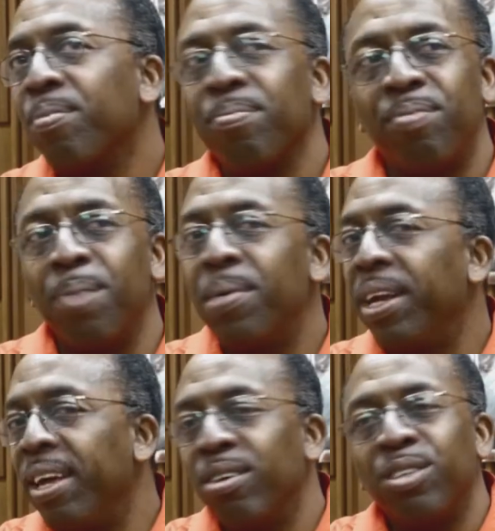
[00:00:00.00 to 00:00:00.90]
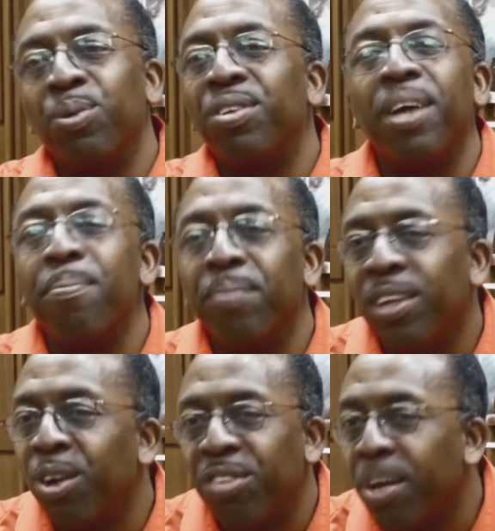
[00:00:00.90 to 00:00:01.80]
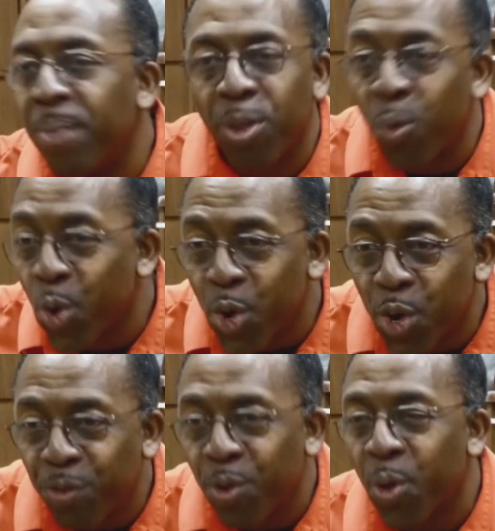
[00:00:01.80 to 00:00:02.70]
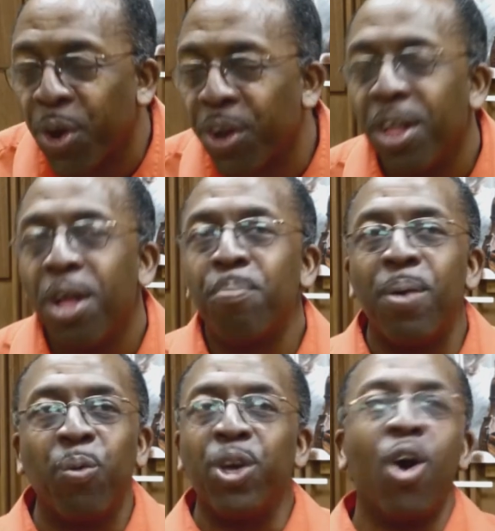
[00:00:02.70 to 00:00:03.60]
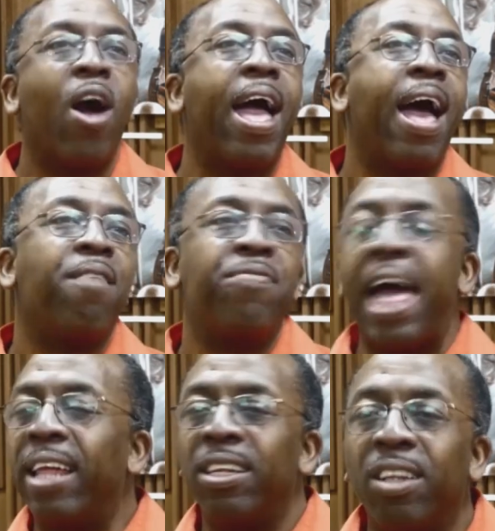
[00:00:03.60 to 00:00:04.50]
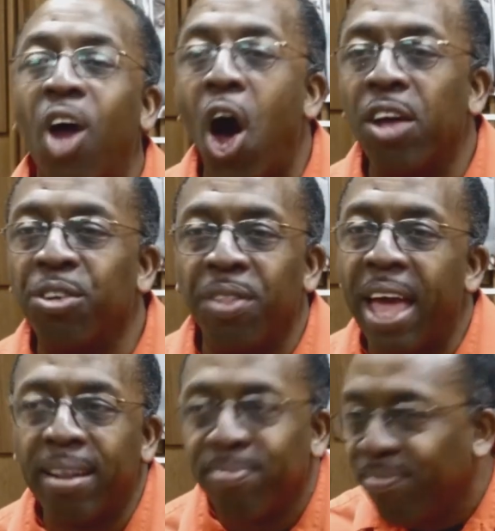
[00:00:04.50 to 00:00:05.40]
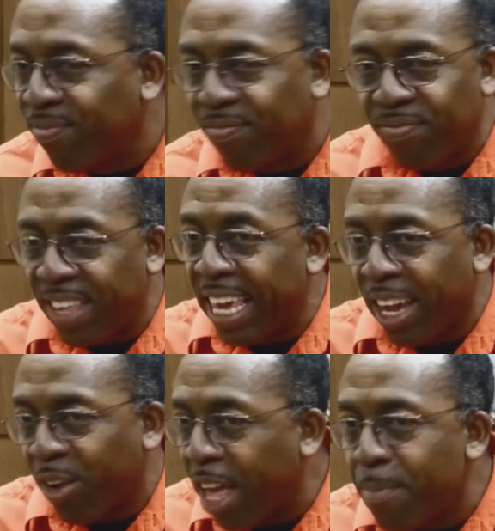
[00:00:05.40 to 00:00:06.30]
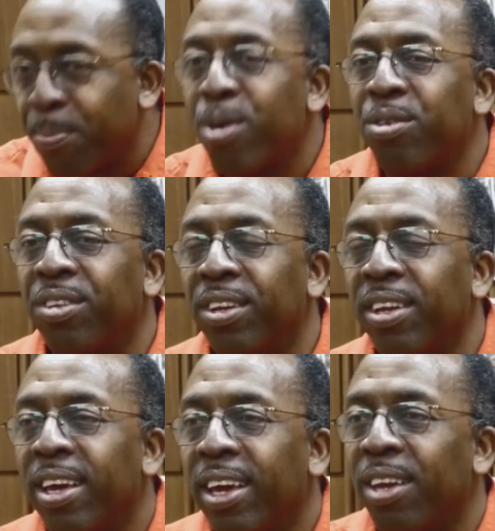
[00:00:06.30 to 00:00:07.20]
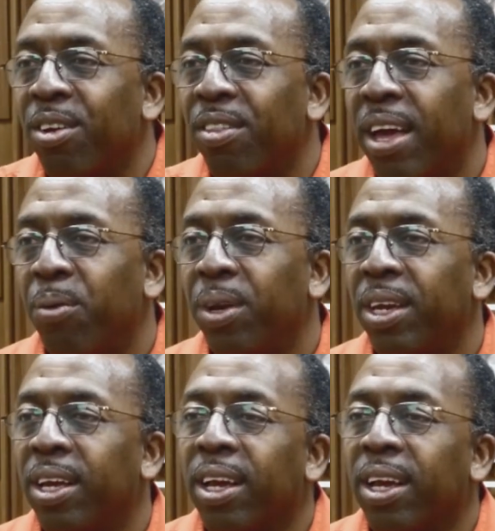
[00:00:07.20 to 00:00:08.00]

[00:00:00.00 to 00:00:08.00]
somebody else's was some other word for it, but we all have that loss or that thing or that person, that we can